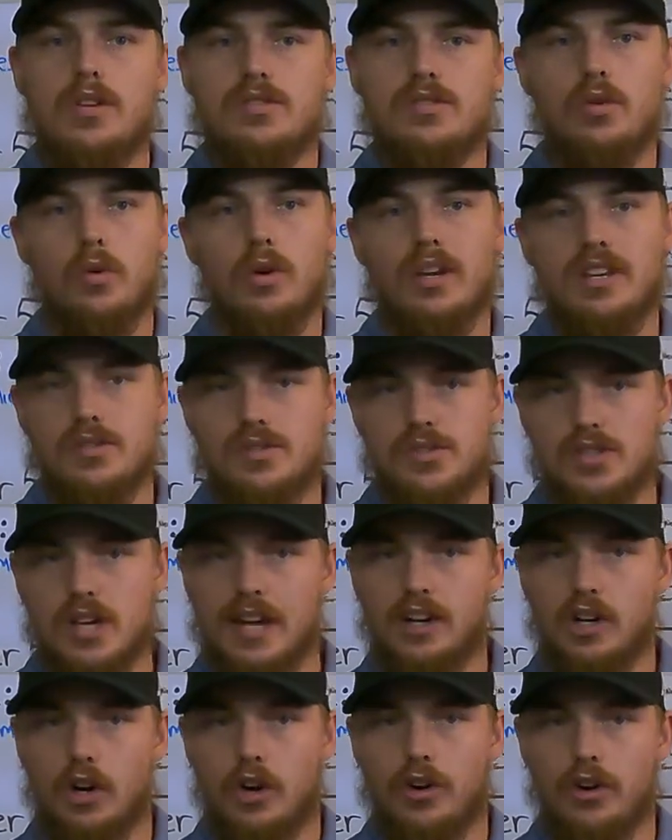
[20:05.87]
So
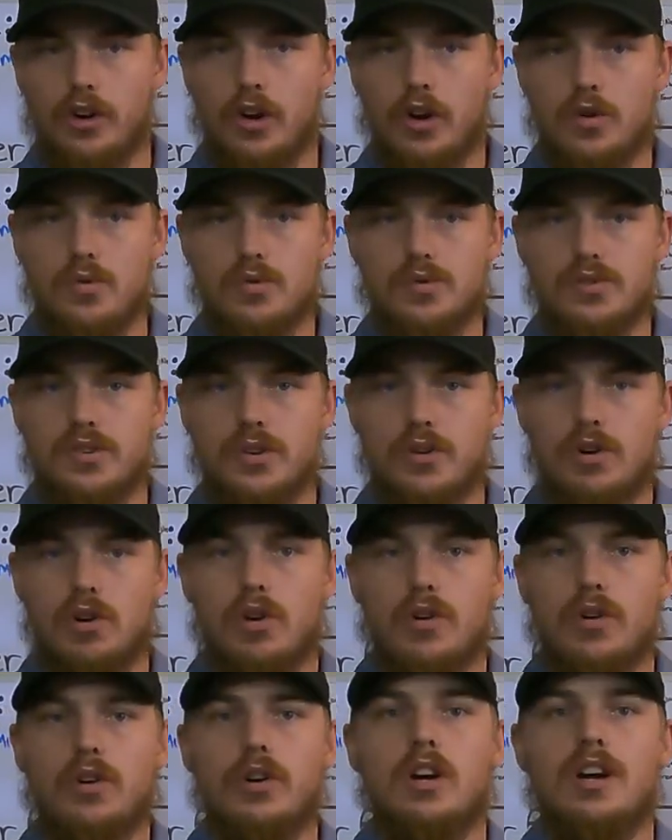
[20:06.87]
inside our nose there
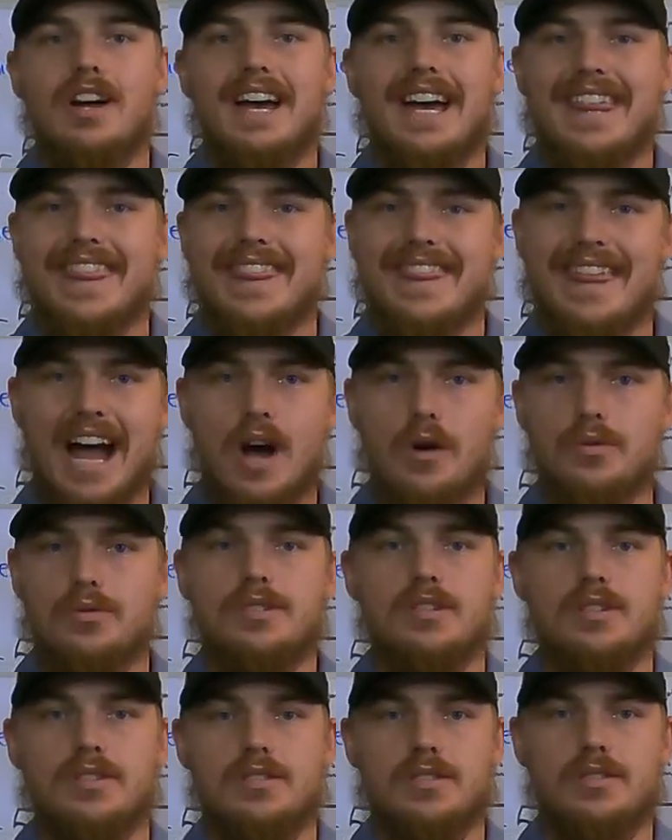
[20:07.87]
are
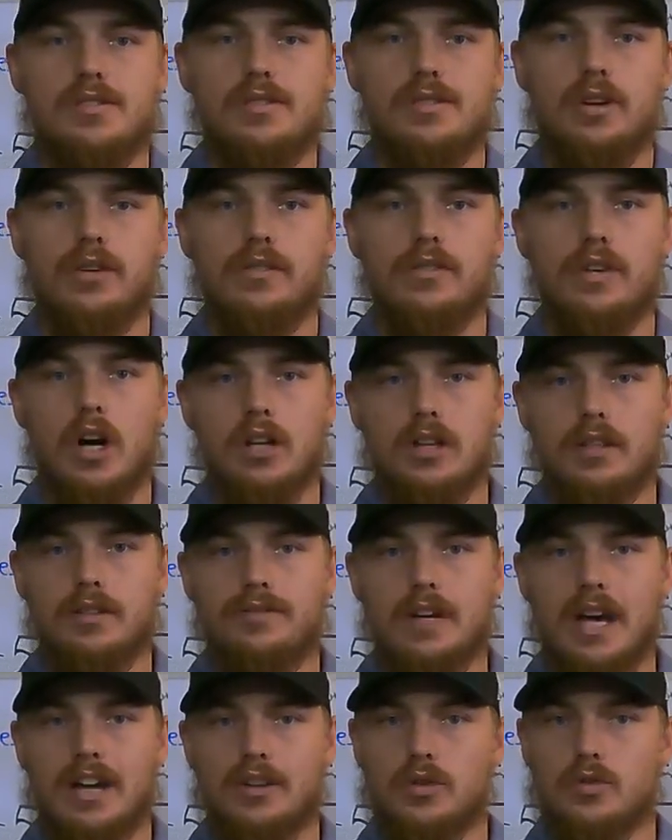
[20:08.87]
thousands of
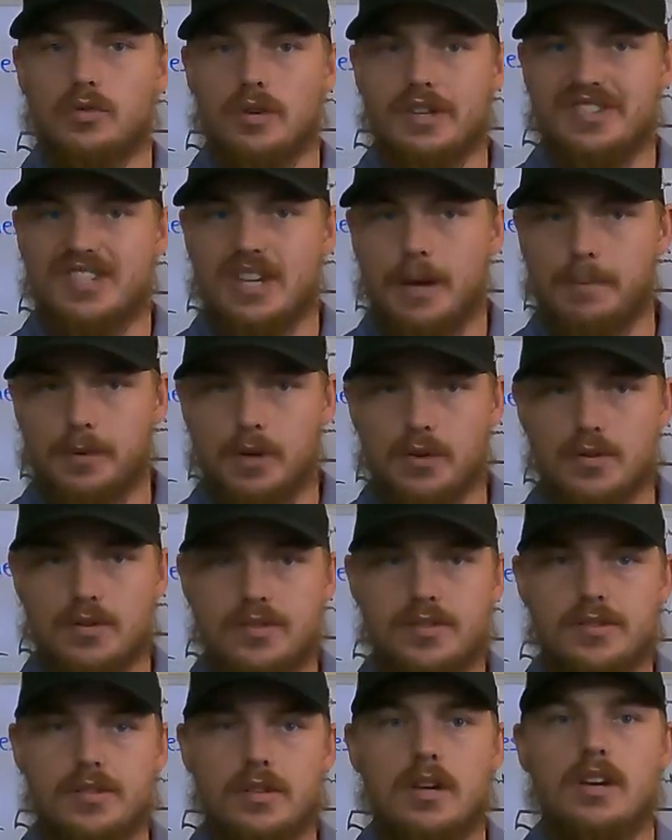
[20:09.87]
olfactory
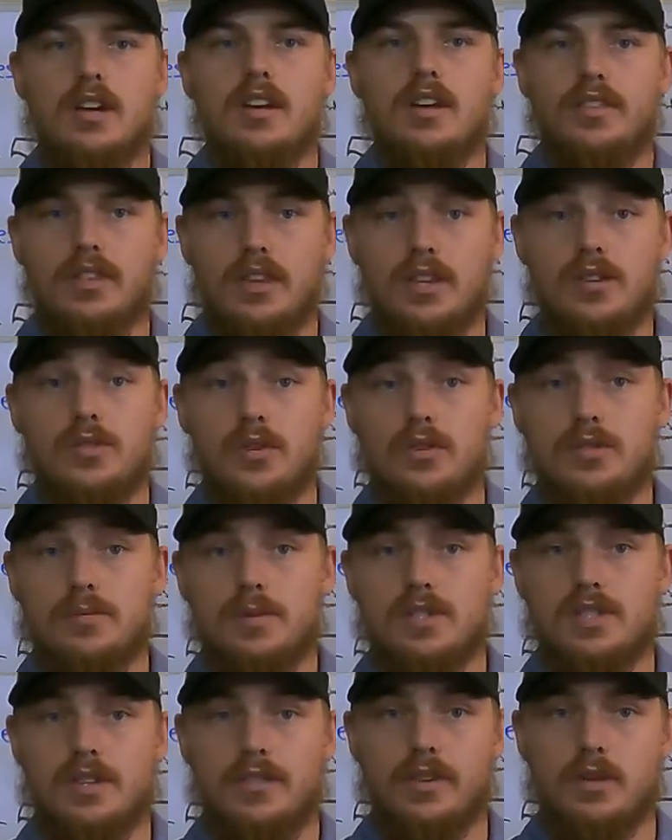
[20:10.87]
receptors. These are
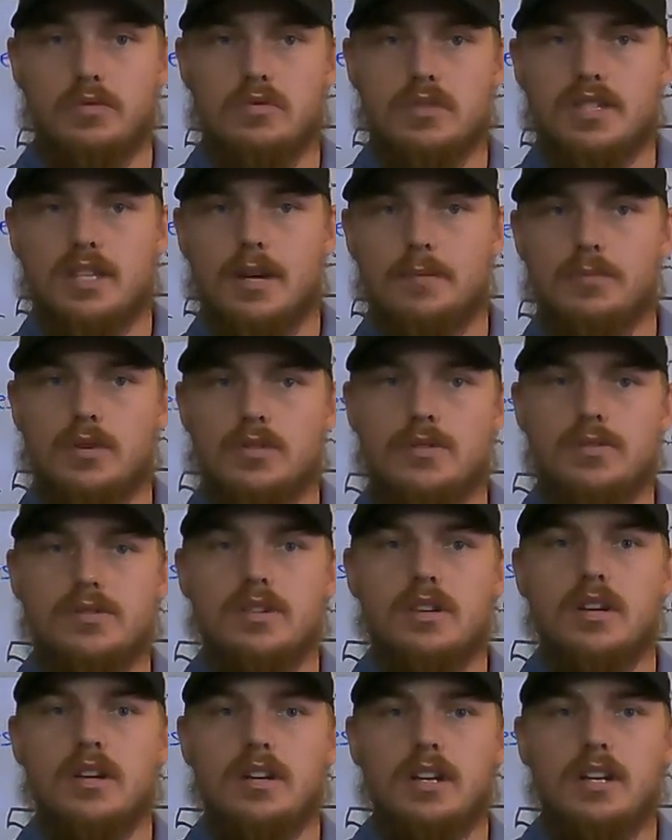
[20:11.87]
specific
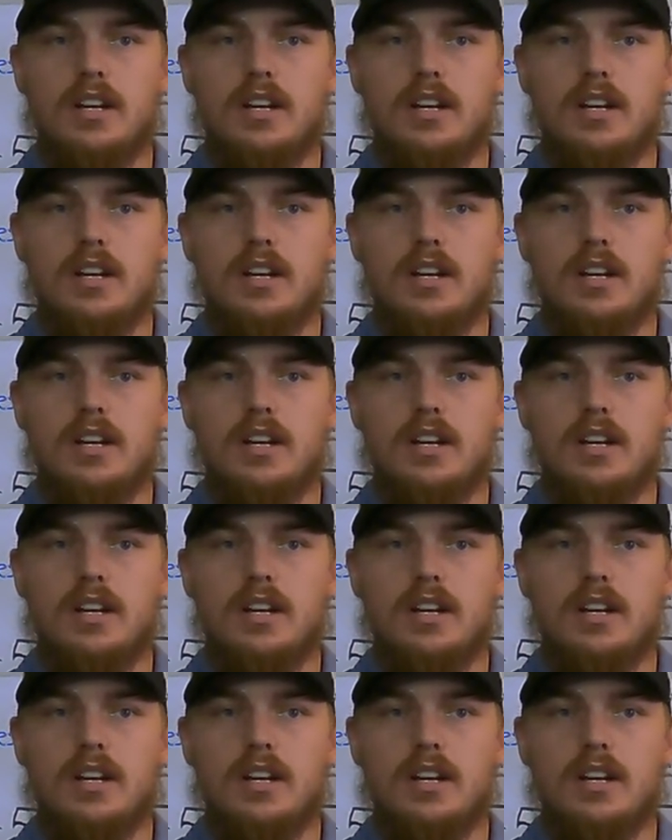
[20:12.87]
receptors.